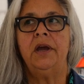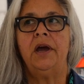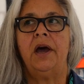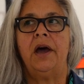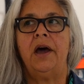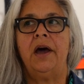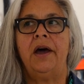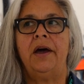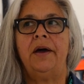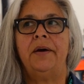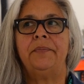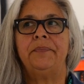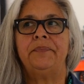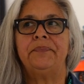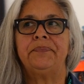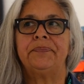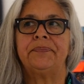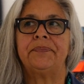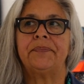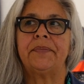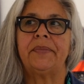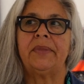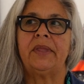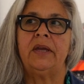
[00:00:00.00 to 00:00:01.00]

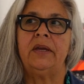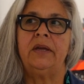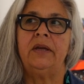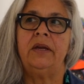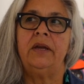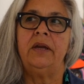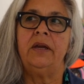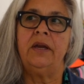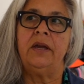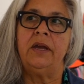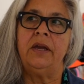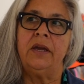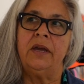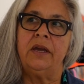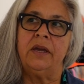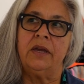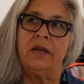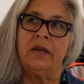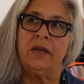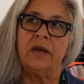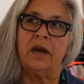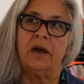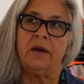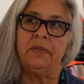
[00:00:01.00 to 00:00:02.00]
Um,
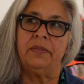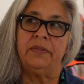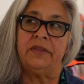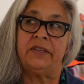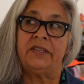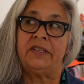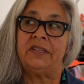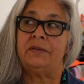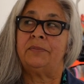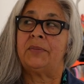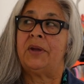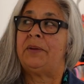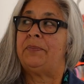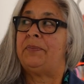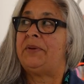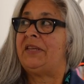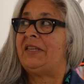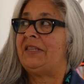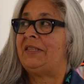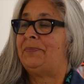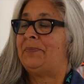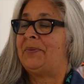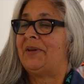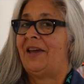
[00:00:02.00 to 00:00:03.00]
this is my
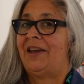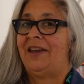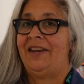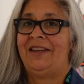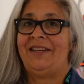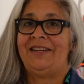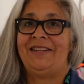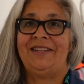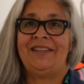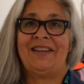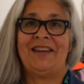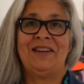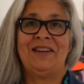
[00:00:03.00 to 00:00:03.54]
piece behind